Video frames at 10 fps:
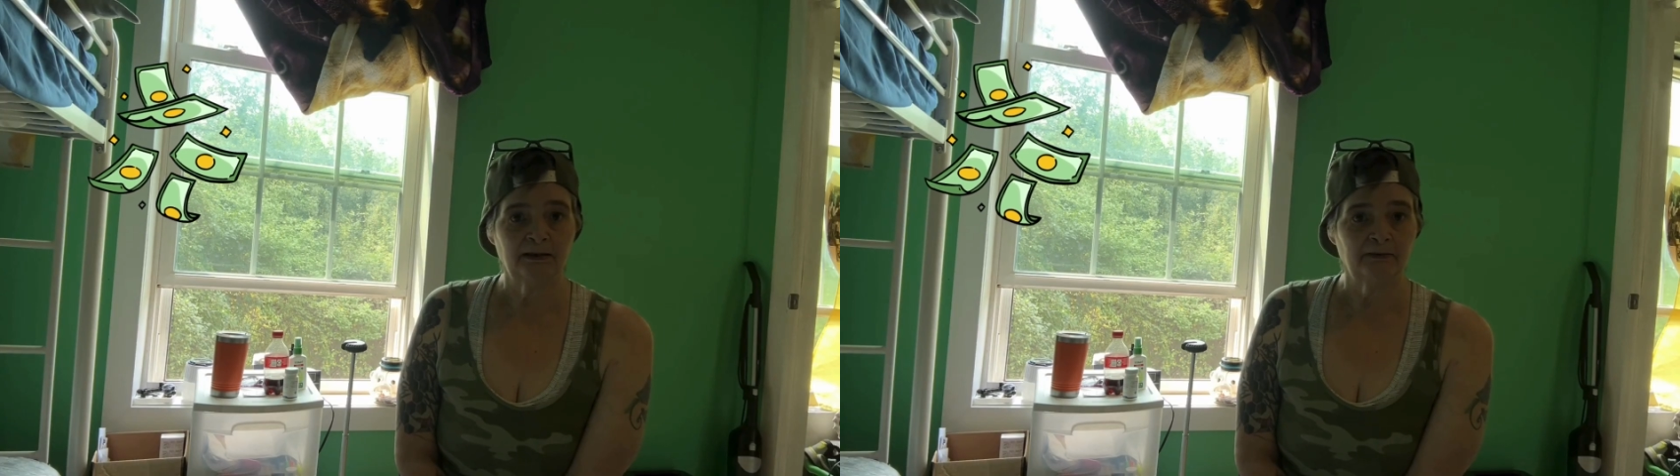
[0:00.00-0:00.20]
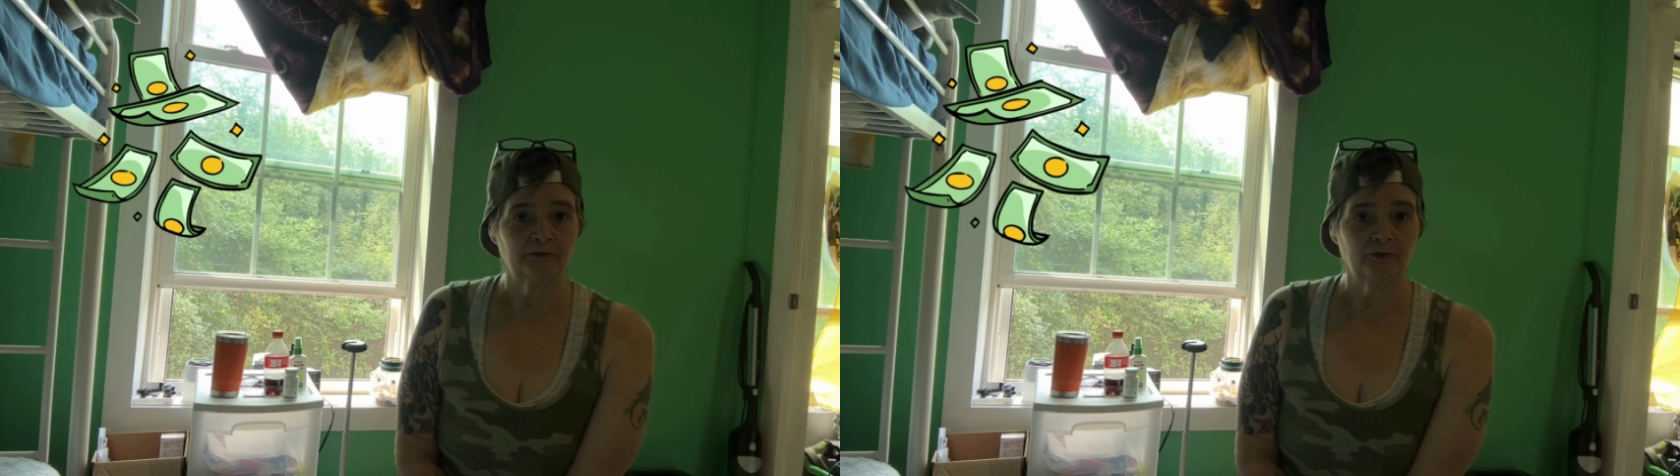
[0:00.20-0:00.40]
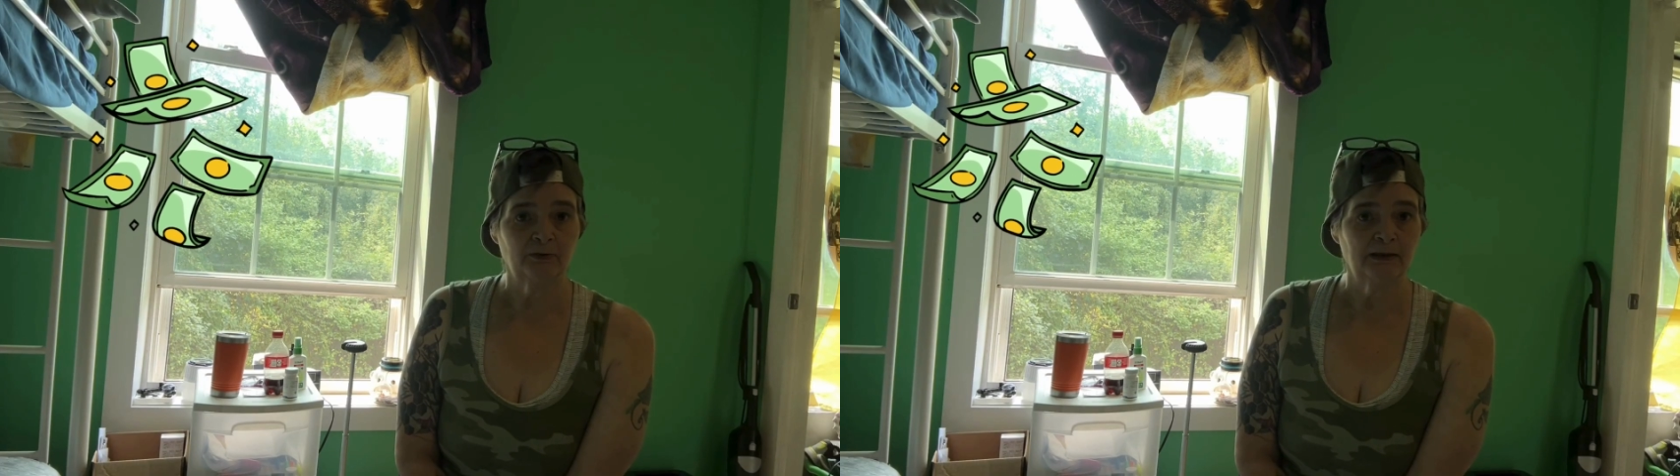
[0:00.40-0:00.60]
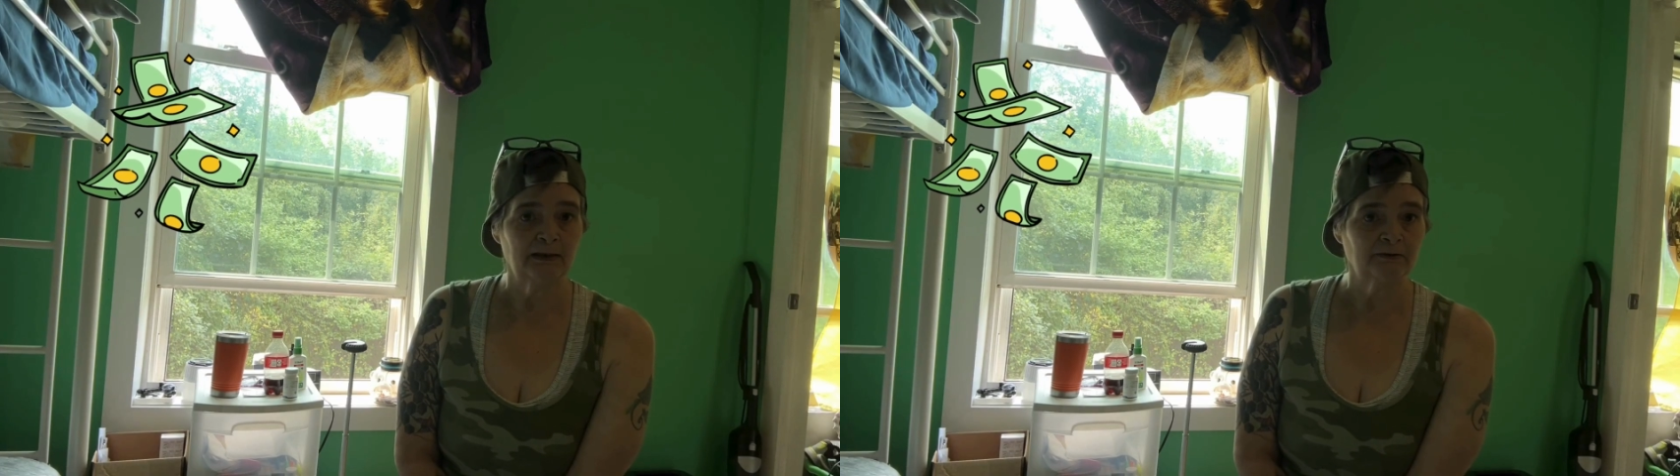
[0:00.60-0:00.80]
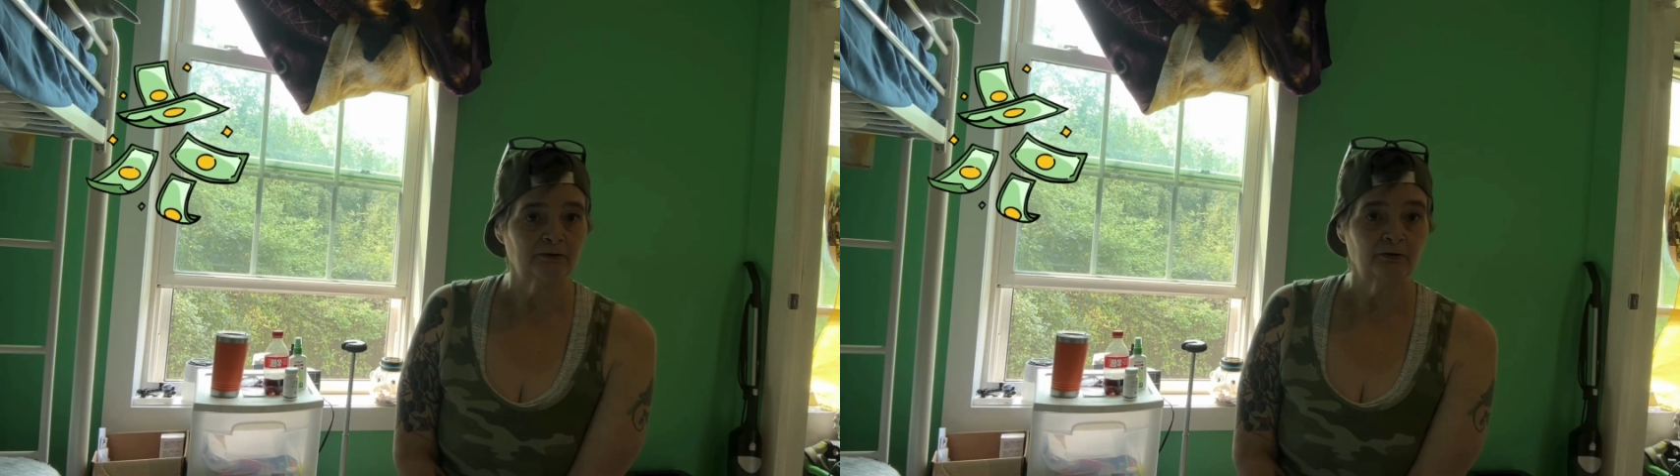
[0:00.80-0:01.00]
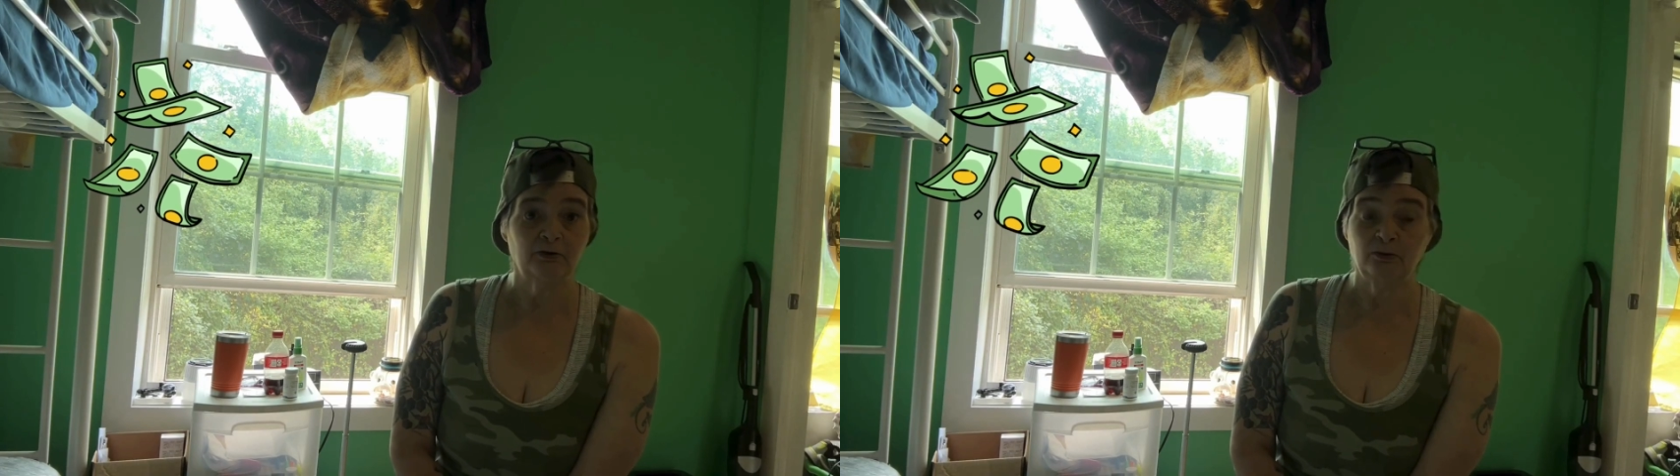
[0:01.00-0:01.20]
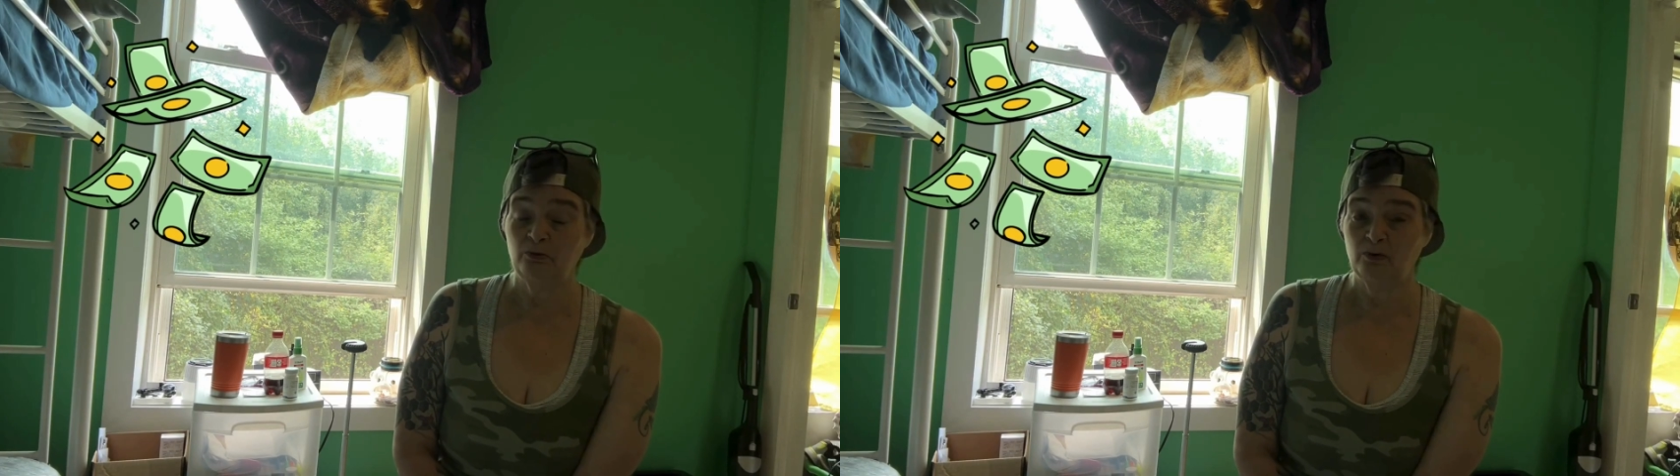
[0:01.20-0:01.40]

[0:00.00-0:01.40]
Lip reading: gives you an answer you